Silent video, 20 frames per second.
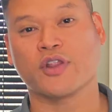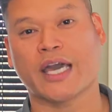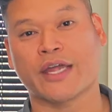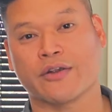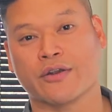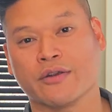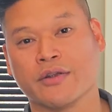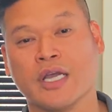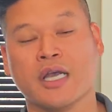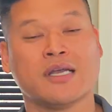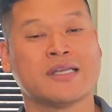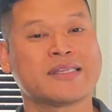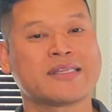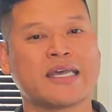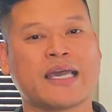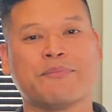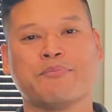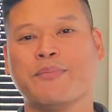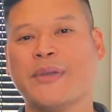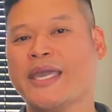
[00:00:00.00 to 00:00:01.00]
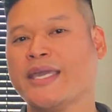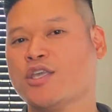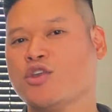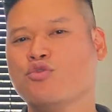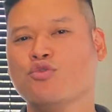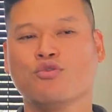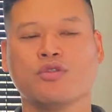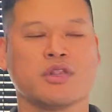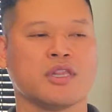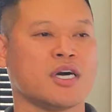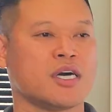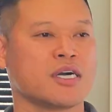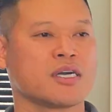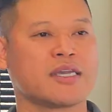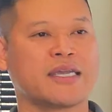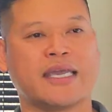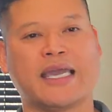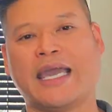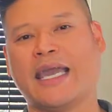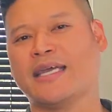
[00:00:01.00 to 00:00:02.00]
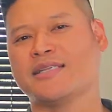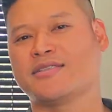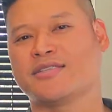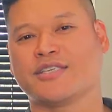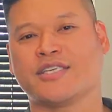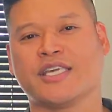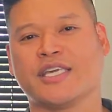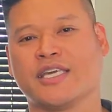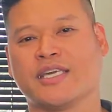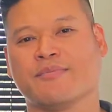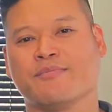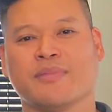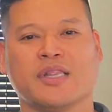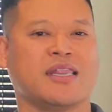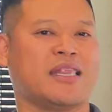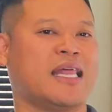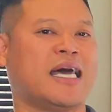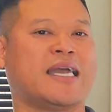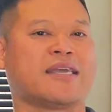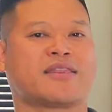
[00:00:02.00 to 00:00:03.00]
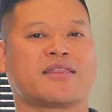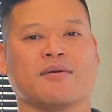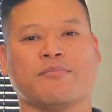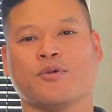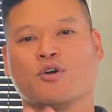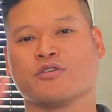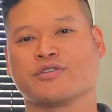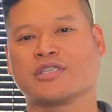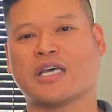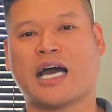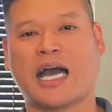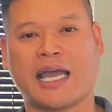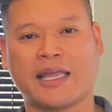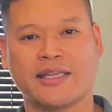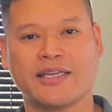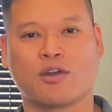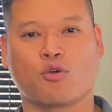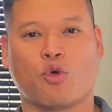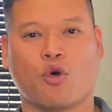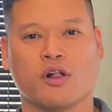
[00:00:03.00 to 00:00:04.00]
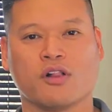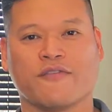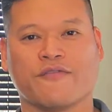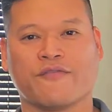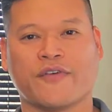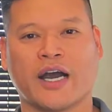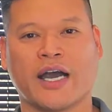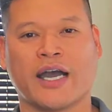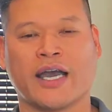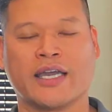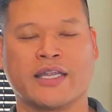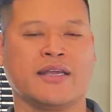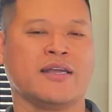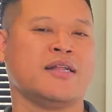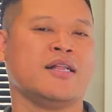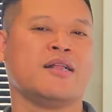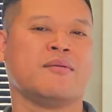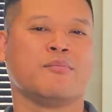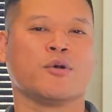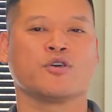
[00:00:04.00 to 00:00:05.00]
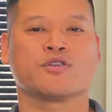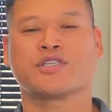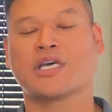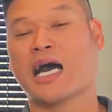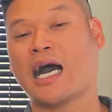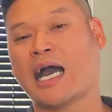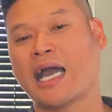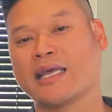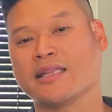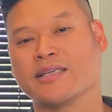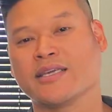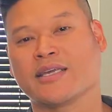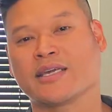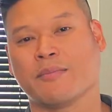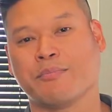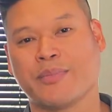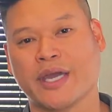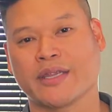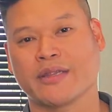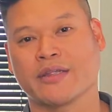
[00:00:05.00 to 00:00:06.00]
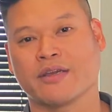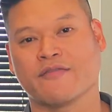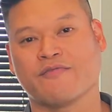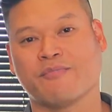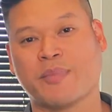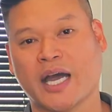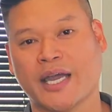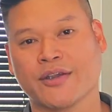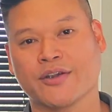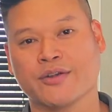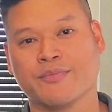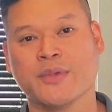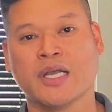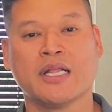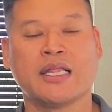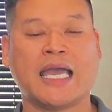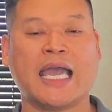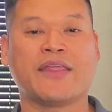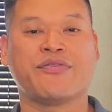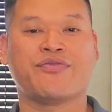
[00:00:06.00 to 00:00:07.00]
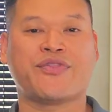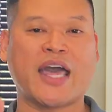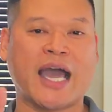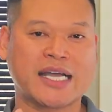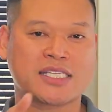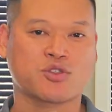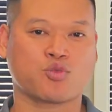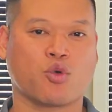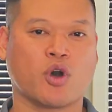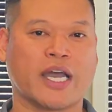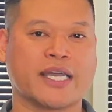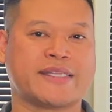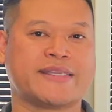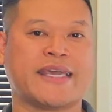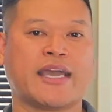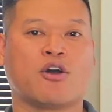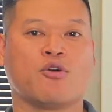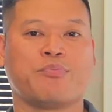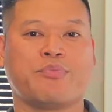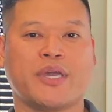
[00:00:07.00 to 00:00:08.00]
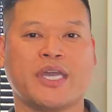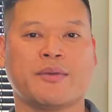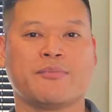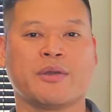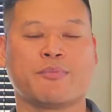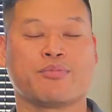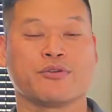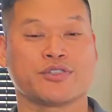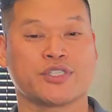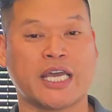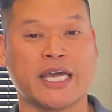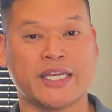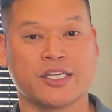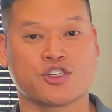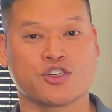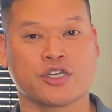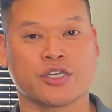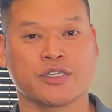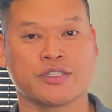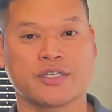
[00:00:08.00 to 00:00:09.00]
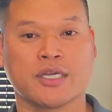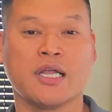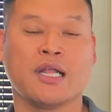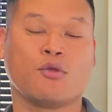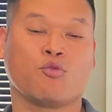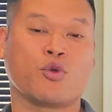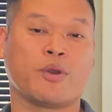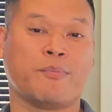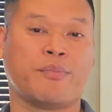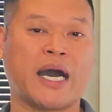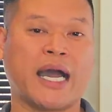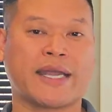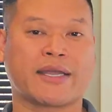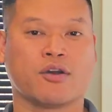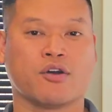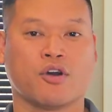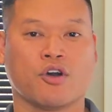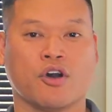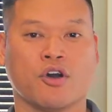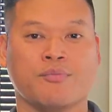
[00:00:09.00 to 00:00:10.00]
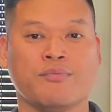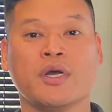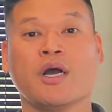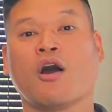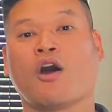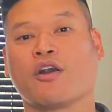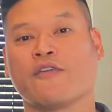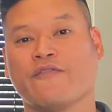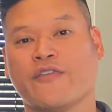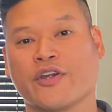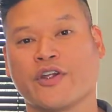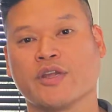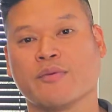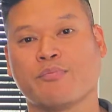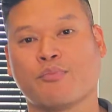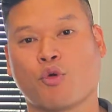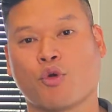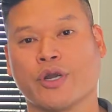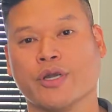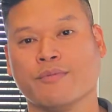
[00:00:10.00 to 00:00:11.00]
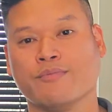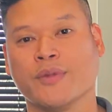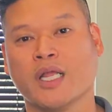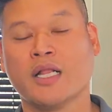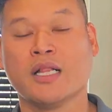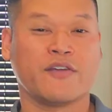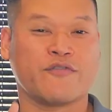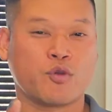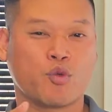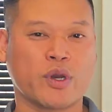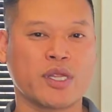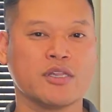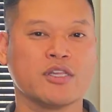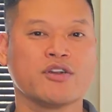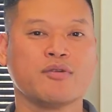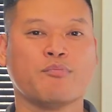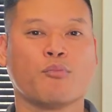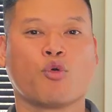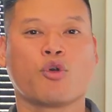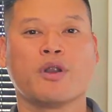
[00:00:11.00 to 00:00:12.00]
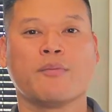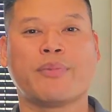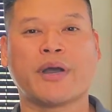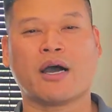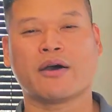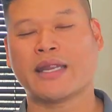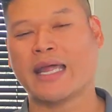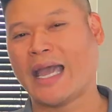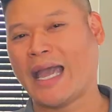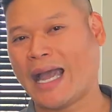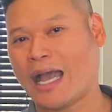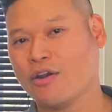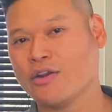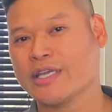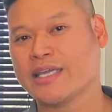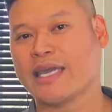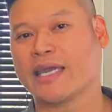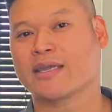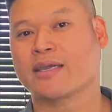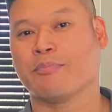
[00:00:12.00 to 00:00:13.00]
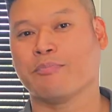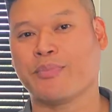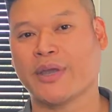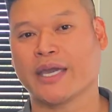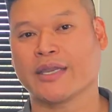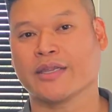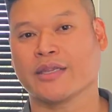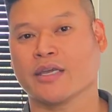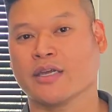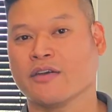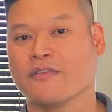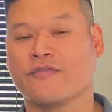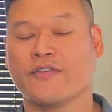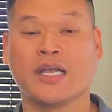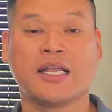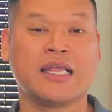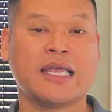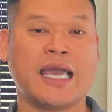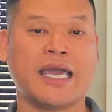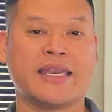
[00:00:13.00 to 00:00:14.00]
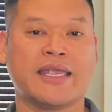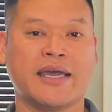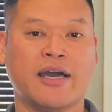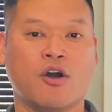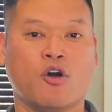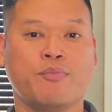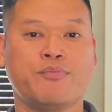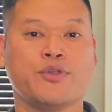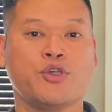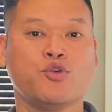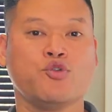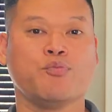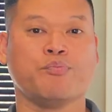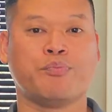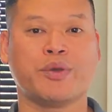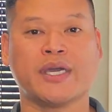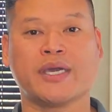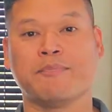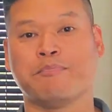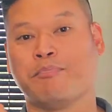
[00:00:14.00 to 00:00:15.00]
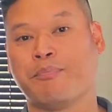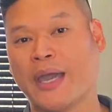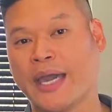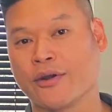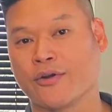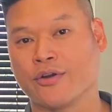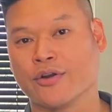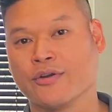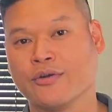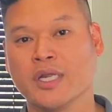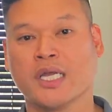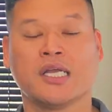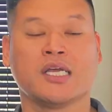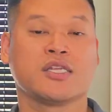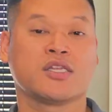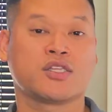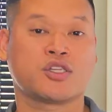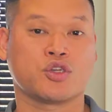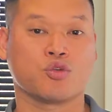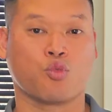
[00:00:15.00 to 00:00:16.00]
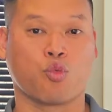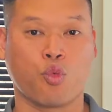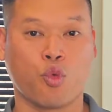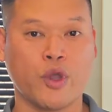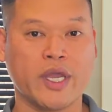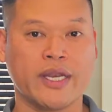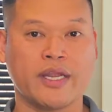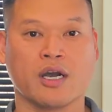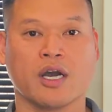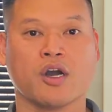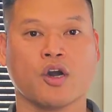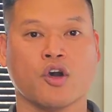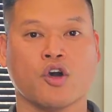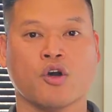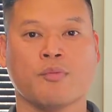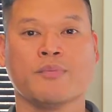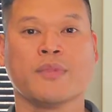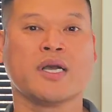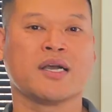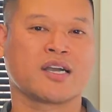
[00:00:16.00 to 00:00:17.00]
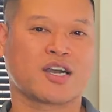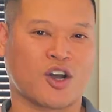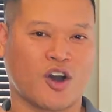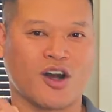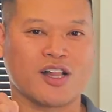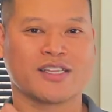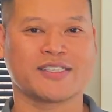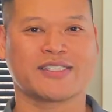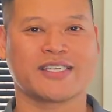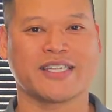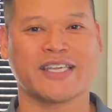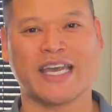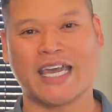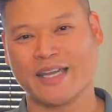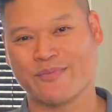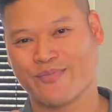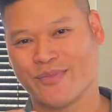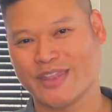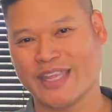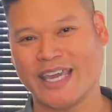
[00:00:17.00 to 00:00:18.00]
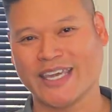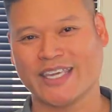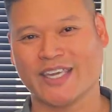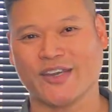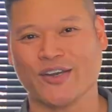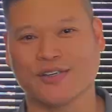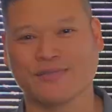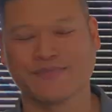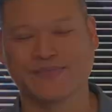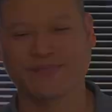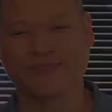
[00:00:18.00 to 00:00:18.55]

letter to make you look and seem like the most highly qualified, most highly competitive buyer. And that's why down payment percentages when buying a home are very important. You want to learn more about how to get competitive and help you bid better to win a home? Call us today. Thank you.